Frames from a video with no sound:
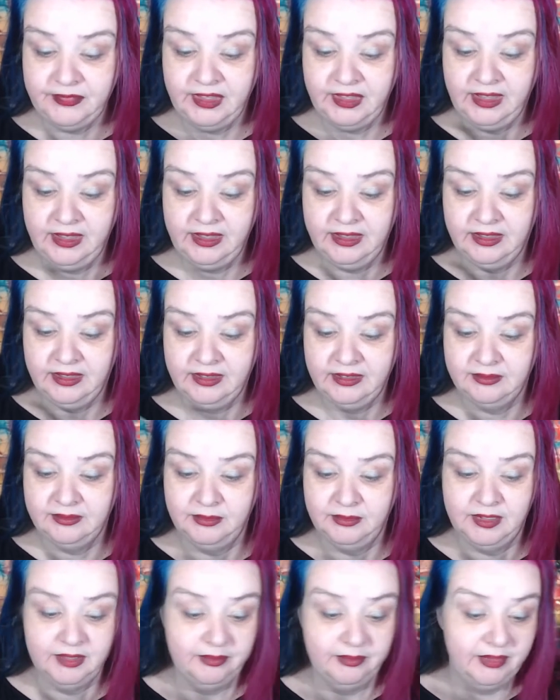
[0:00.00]
Yeah.
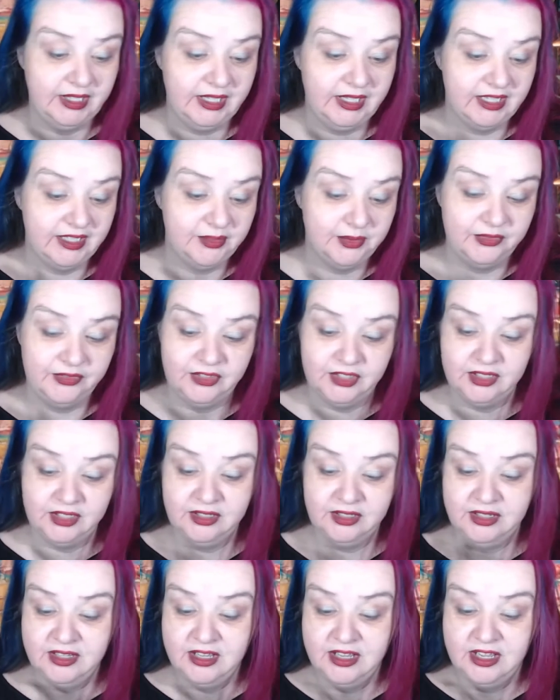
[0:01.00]
But yes, we've
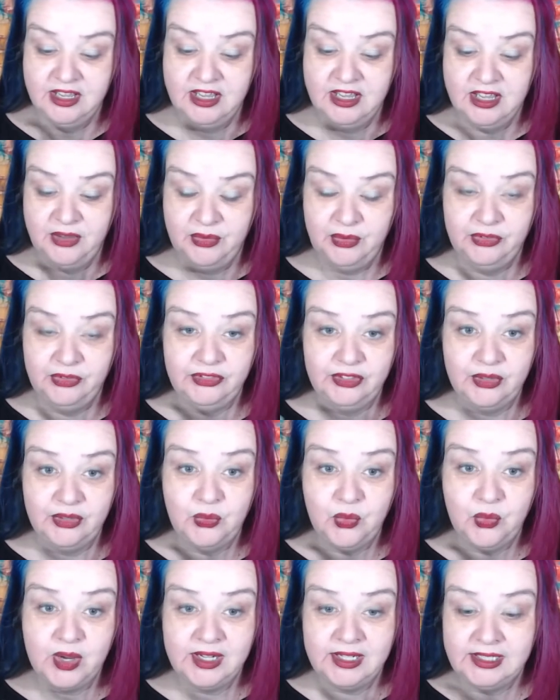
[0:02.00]
done We've
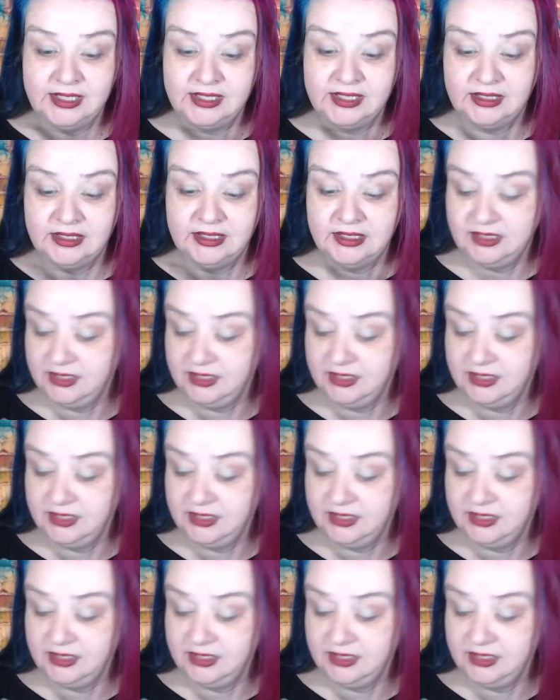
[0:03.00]
done one little